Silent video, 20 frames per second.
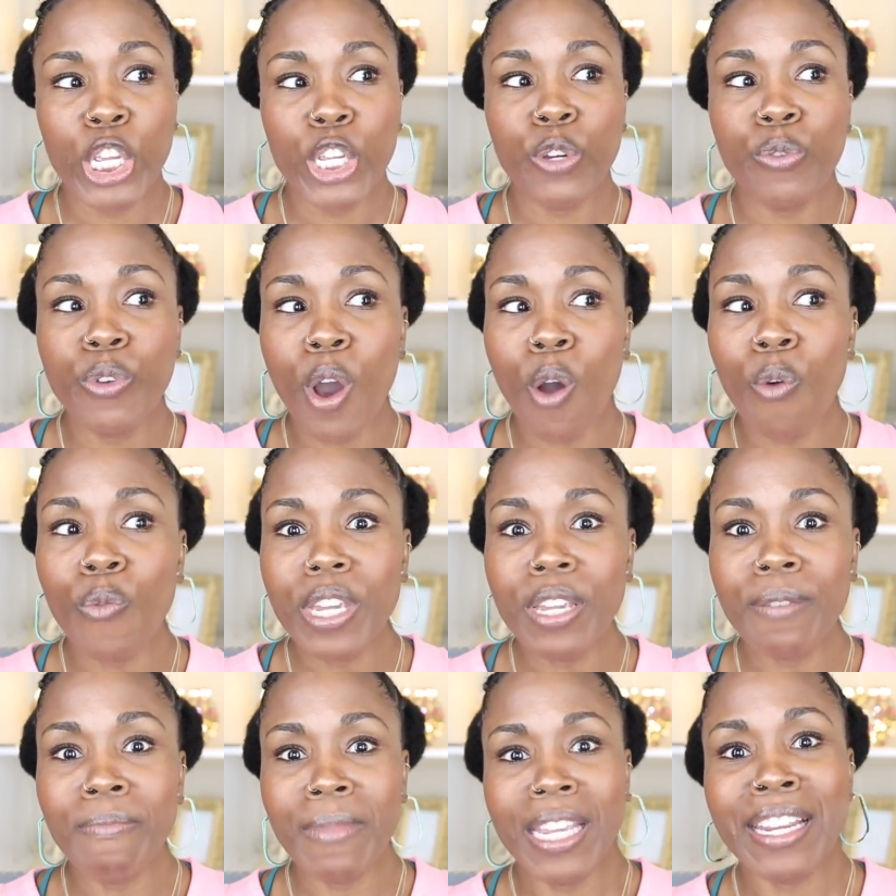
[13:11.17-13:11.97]
you
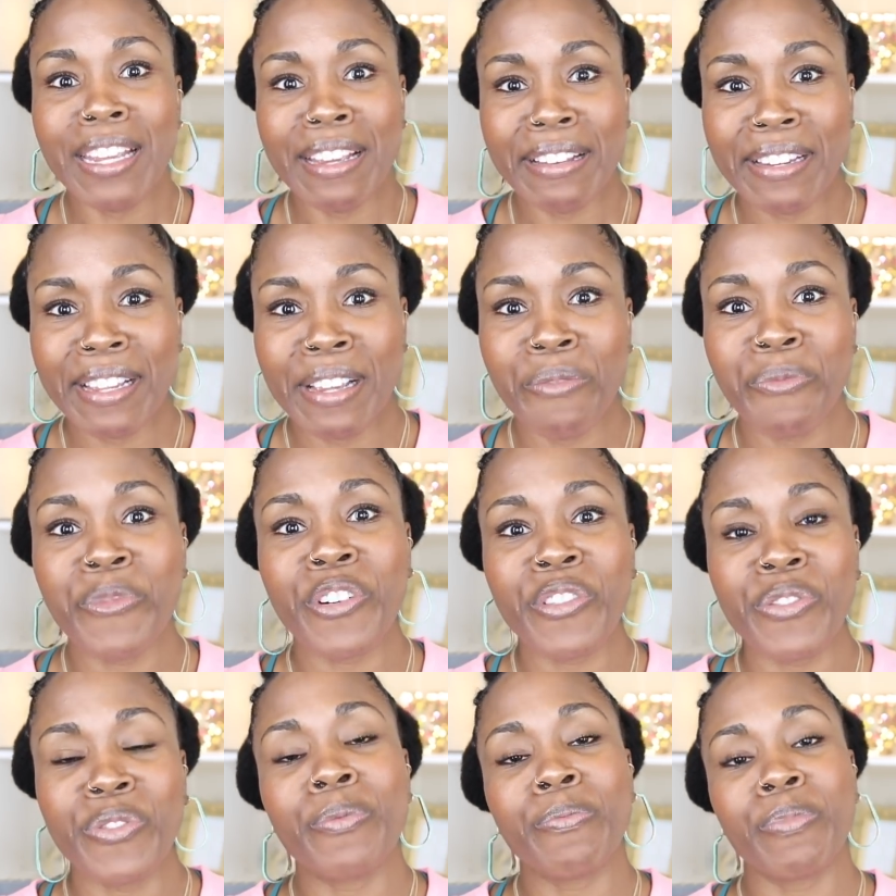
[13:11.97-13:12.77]
don't immediately
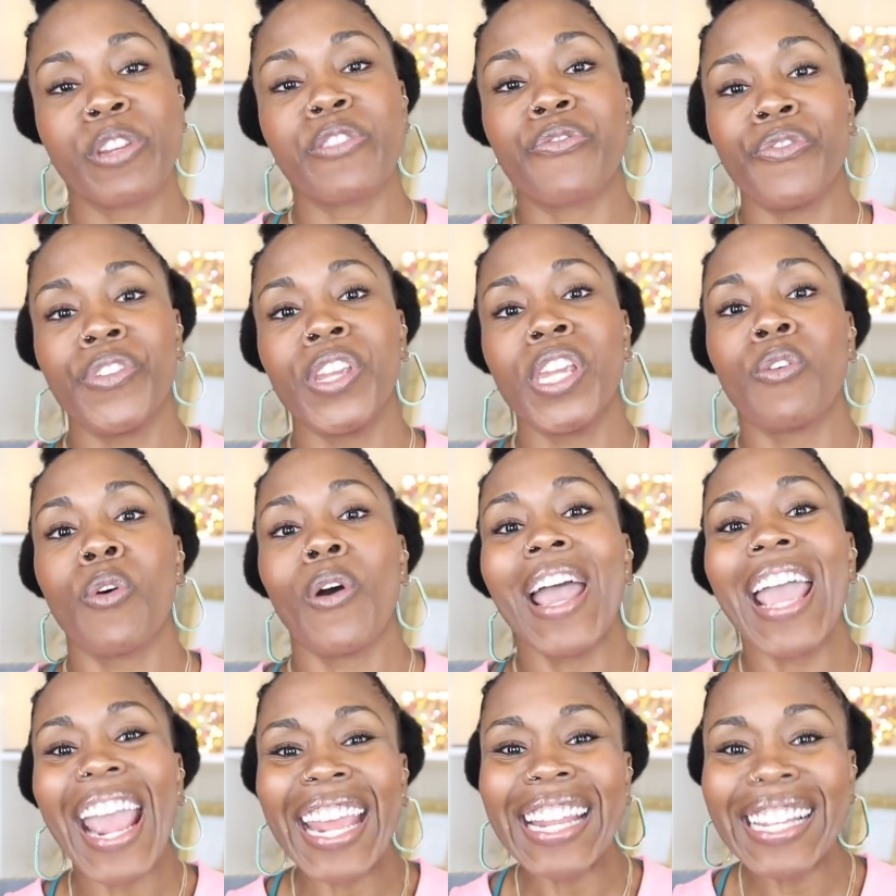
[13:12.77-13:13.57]
want them to
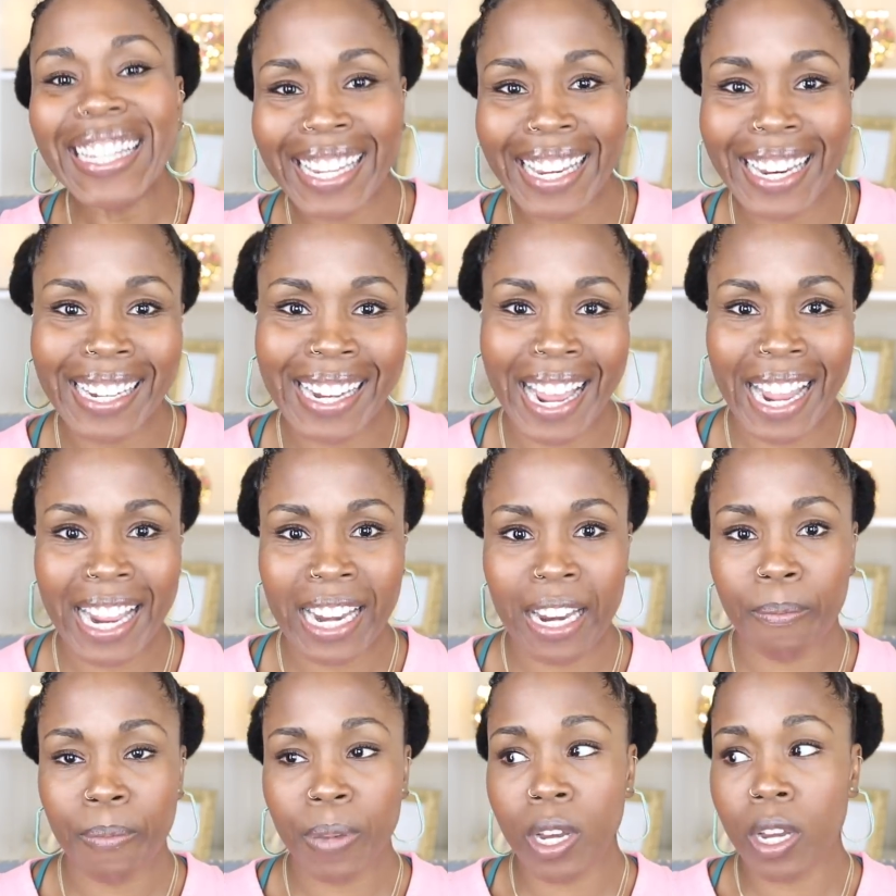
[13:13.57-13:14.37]
feel
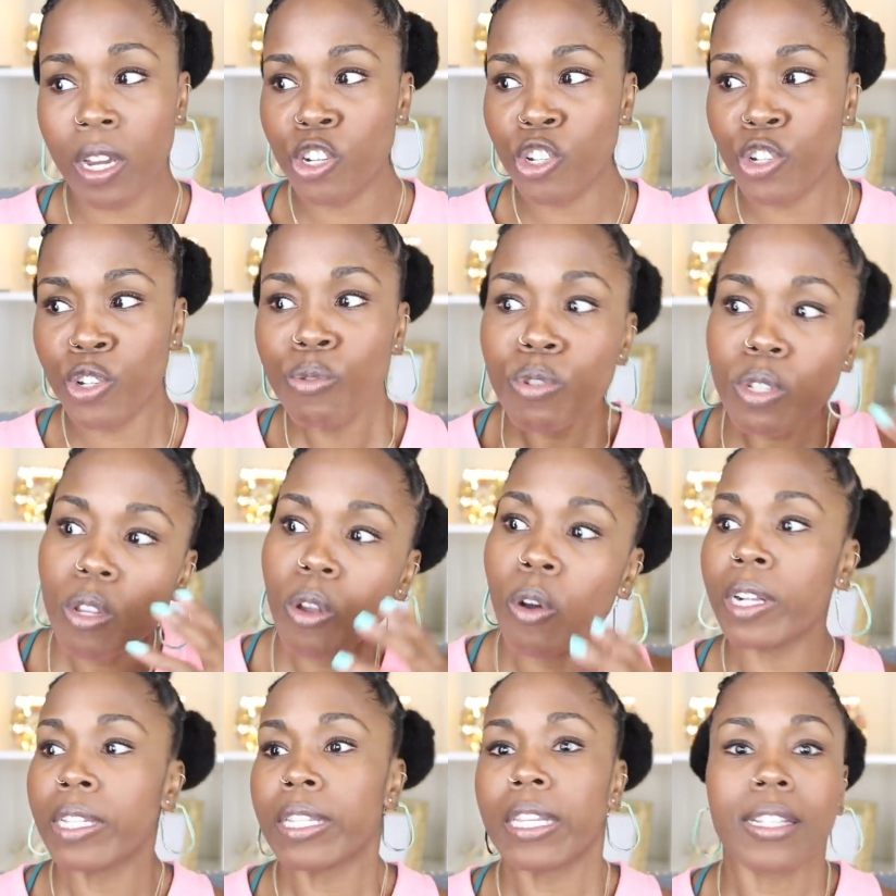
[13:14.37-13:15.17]
alienated because you
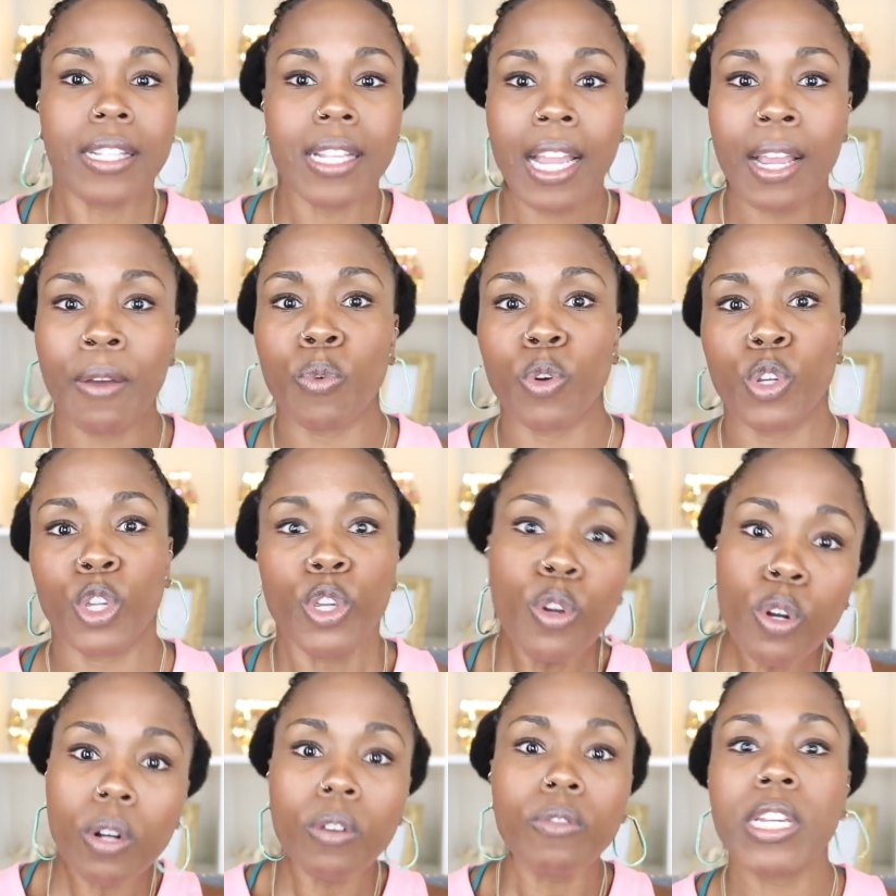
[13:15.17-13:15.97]
start to say, well,
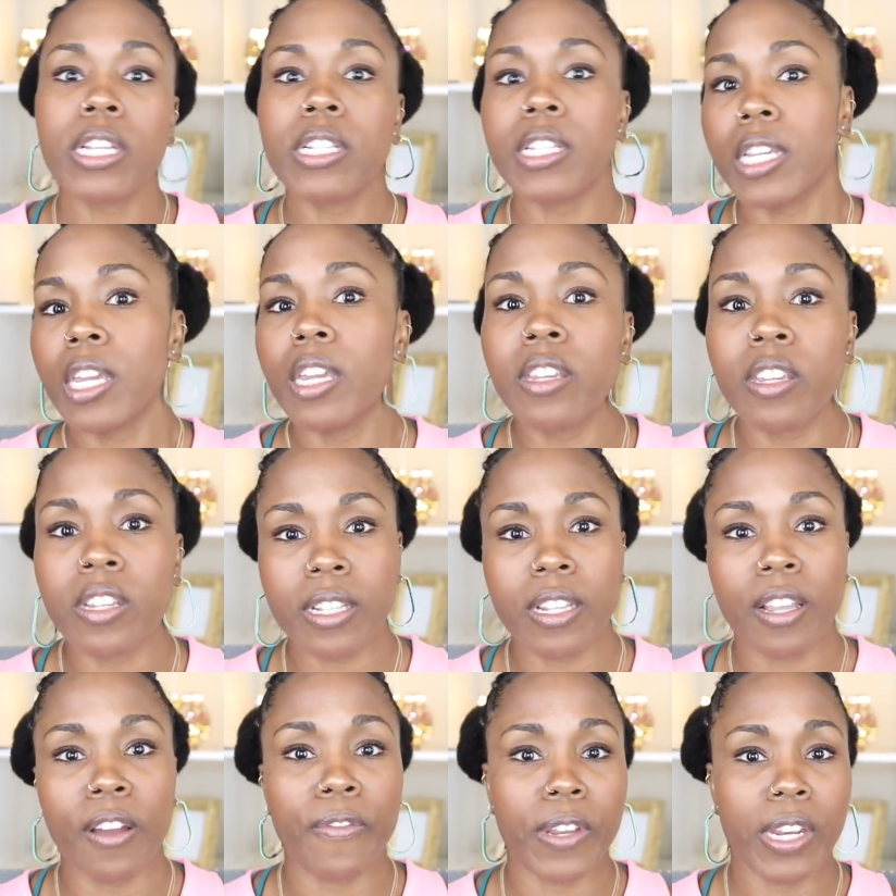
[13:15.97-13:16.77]
you don't need to kill
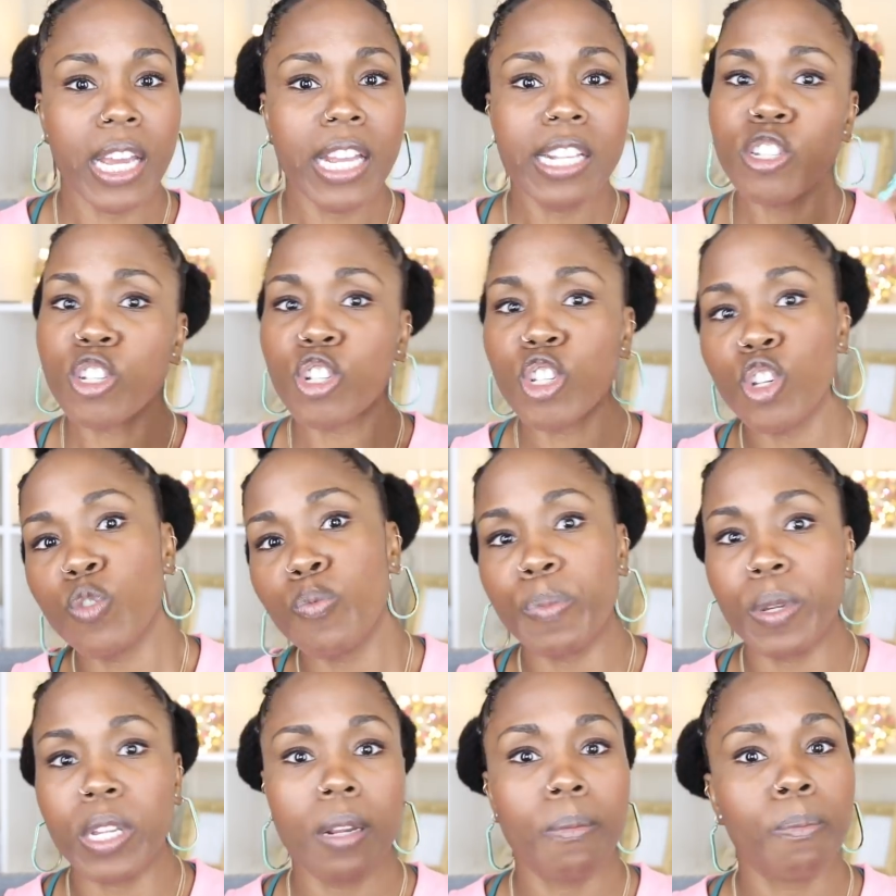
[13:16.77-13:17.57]
yourself and that's
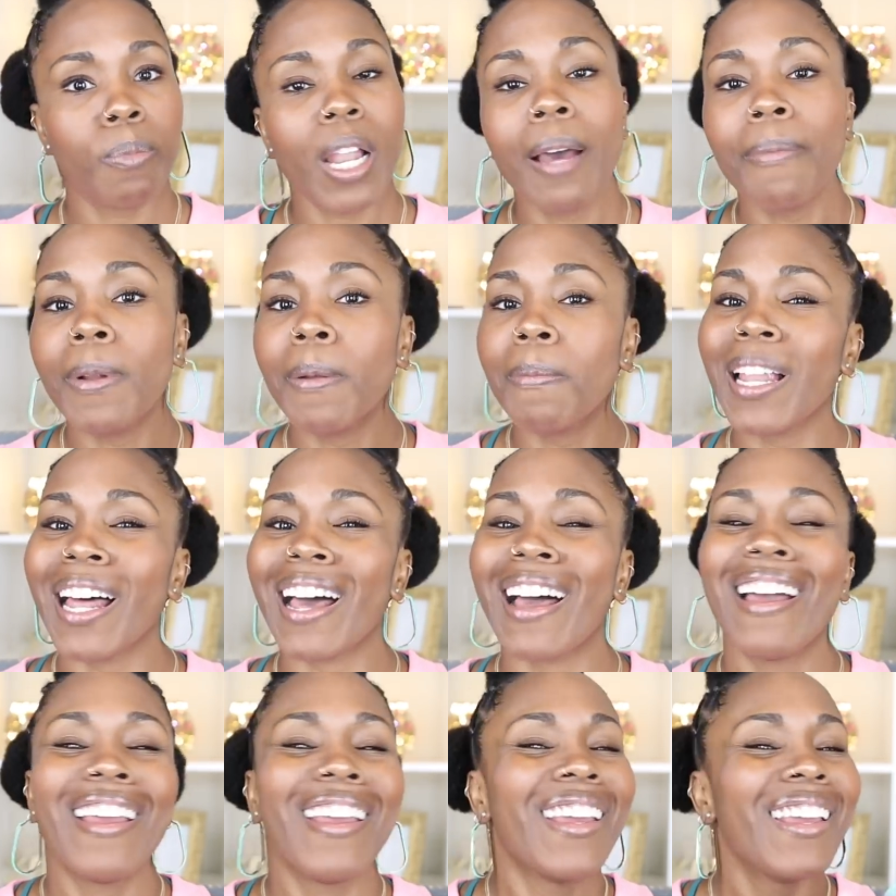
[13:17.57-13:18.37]
stupid and blah, blah,
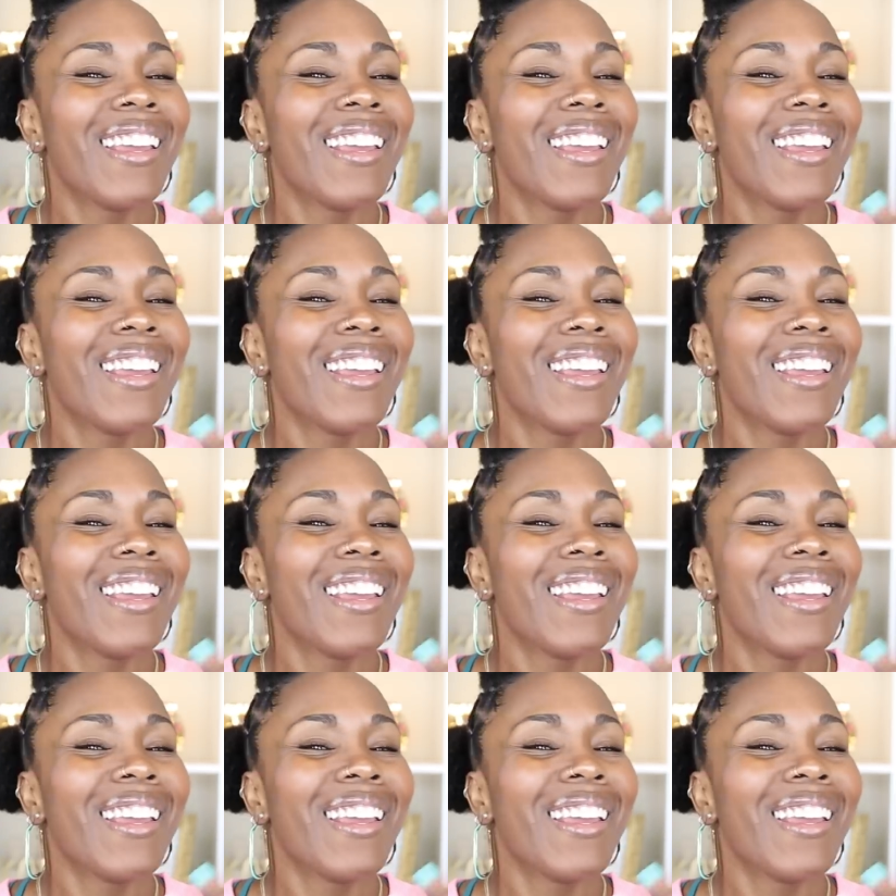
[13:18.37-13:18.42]
blah.